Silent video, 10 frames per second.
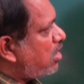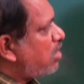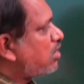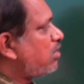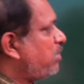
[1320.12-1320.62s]

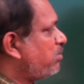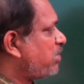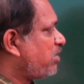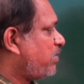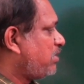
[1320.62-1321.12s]
or
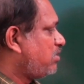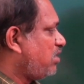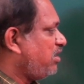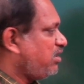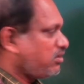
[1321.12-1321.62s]
memorable
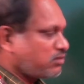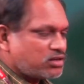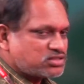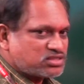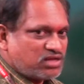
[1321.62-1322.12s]
any
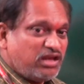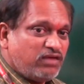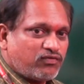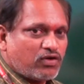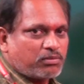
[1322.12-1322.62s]
thoughts,
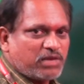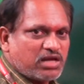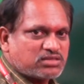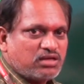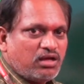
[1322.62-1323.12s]
any
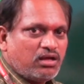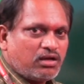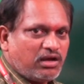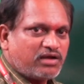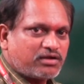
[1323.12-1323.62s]
formulas
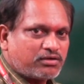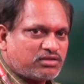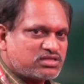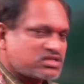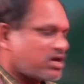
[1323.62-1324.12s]
related to
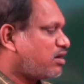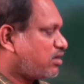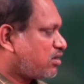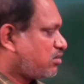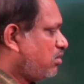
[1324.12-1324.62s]
this
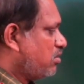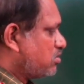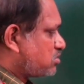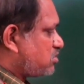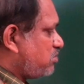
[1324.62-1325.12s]
calendar.
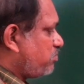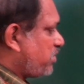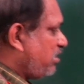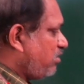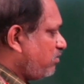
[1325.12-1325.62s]
So
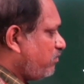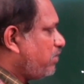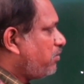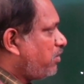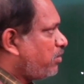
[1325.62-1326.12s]
simply we
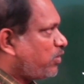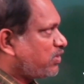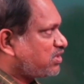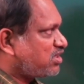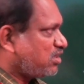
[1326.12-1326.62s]
know
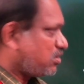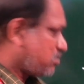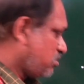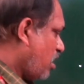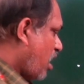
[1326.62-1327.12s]
about the
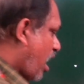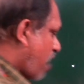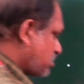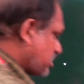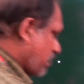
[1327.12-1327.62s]
date.
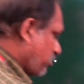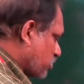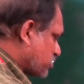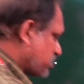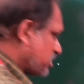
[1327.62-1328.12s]
And some
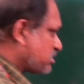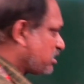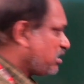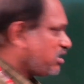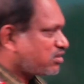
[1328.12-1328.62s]
questions
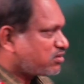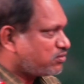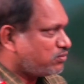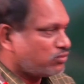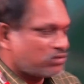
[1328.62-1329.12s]
related
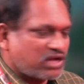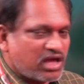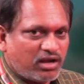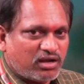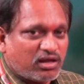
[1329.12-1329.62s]
to
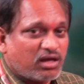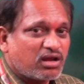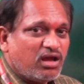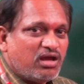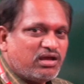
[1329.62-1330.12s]

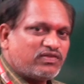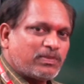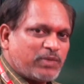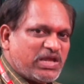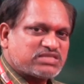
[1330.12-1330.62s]
calendar in
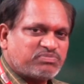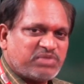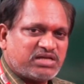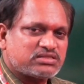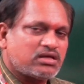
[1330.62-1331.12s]
the
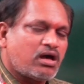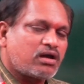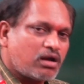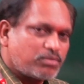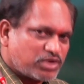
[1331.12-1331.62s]
placements or
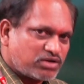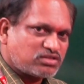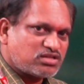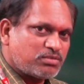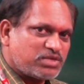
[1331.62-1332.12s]
competitive
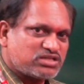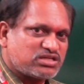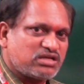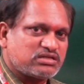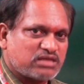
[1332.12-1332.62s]

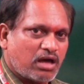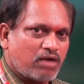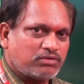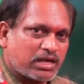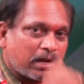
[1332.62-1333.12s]
examinations,
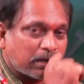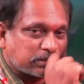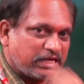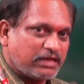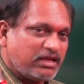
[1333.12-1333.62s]
how they are
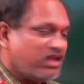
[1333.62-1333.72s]
asking.